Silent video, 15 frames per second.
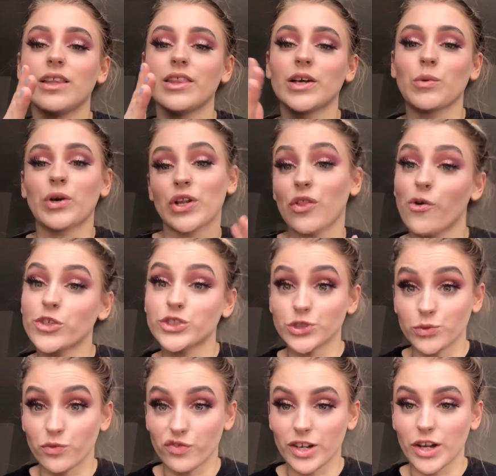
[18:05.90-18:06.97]
one of those
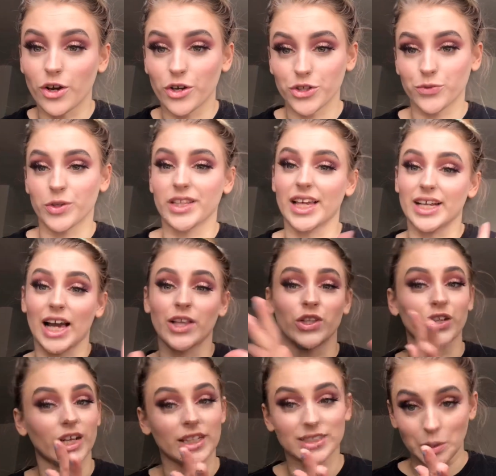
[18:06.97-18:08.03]
videos where like I look
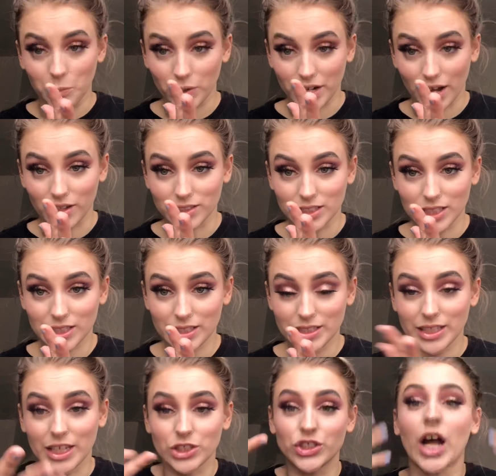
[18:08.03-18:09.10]
at someone else's
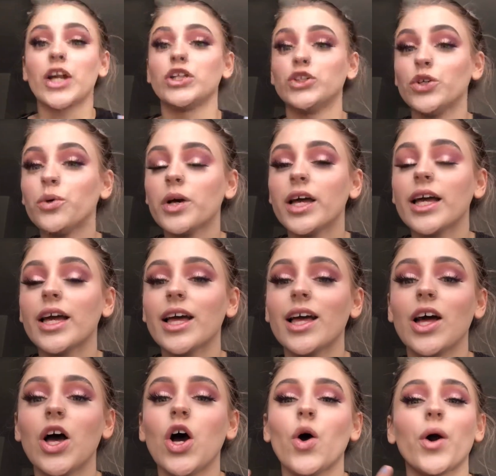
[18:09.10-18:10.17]
and try to do it,
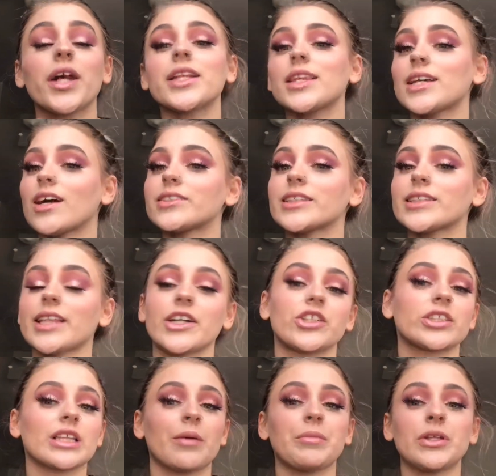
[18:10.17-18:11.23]
or anything else like that, just
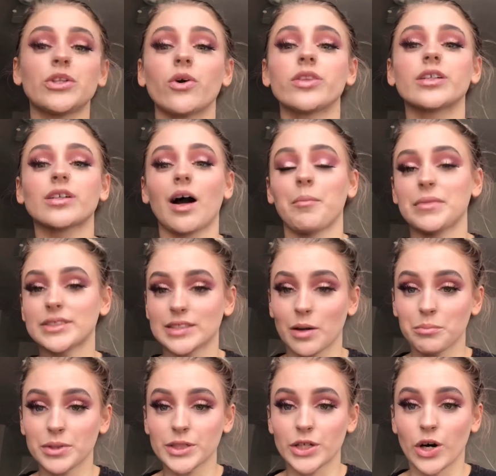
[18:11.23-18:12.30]
let me know in the comments down
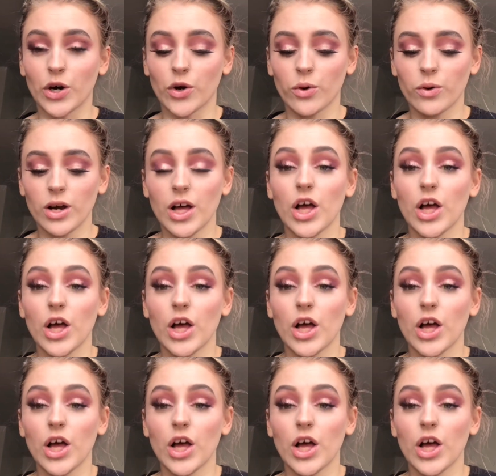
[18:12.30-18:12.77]
below.